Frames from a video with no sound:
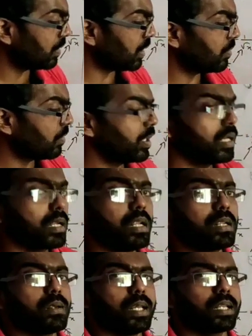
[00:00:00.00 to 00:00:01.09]
that will be
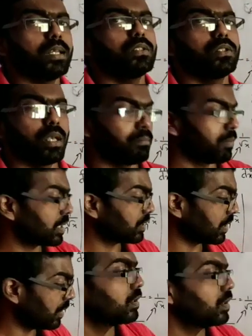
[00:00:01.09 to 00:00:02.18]
equal to a raised to m
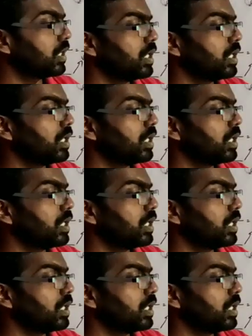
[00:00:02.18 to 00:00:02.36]
plus n.